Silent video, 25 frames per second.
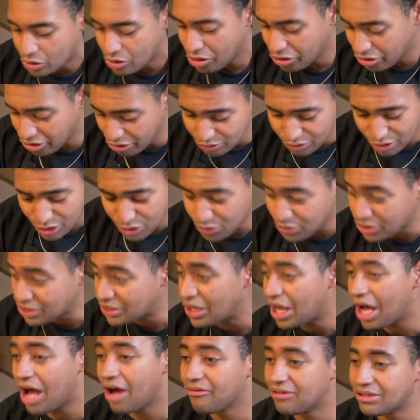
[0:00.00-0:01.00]
it's really
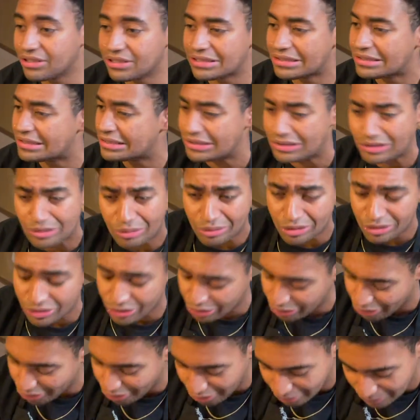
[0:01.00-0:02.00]
sweet, obviously, because there's so much
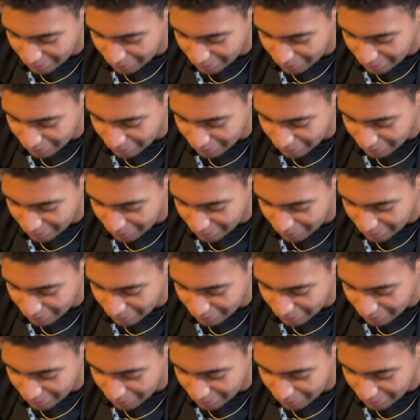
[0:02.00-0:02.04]
sugar in it.